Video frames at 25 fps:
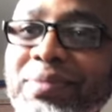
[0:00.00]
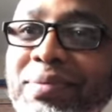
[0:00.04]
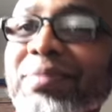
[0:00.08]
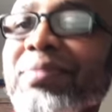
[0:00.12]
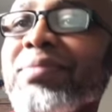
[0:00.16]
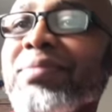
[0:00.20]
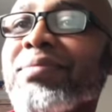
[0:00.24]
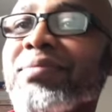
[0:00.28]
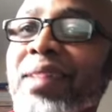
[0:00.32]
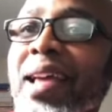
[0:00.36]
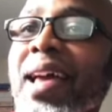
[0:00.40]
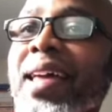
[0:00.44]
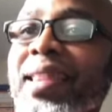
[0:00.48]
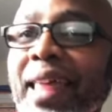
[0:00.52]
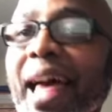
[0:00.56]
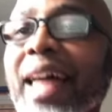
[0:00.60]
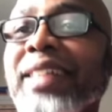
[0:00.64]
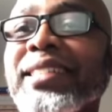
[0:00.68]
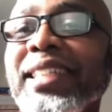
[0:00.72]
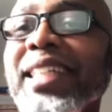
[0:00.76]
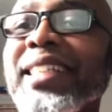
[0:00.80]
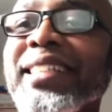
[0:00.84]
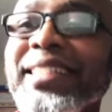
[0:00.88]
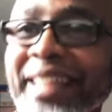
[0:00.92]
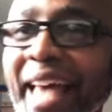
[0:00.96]
That's
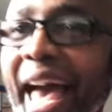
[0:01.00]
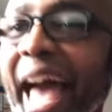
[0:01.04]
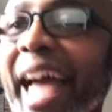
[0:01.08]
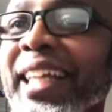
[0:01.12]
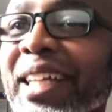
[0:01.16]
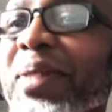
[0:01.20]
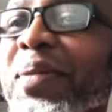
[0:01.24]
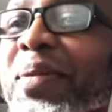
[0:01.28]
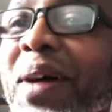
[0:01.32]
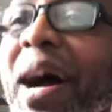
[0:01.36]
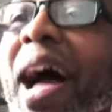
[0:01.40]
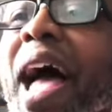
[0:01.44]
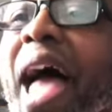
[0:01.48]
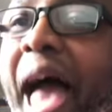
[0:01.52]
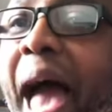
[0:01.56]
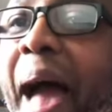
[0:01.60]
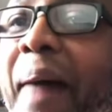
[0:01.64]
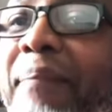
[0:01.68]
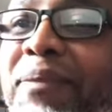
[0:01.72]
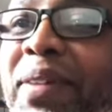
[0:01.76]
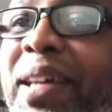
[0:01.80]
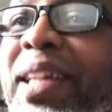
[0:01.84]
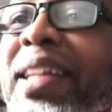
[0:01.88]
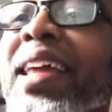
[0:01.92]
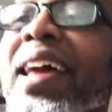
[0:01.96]
exactly what happened
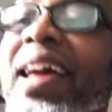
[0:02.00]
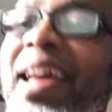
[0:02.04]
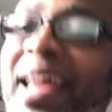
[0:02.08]
in my